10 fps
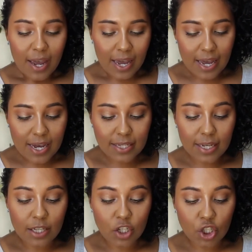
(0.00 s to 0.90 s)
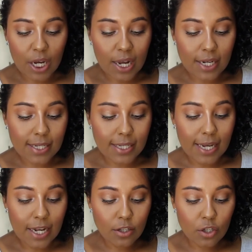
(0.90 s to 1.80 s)
is in the shade
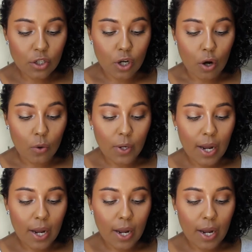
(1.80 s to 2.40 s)
Sandstone,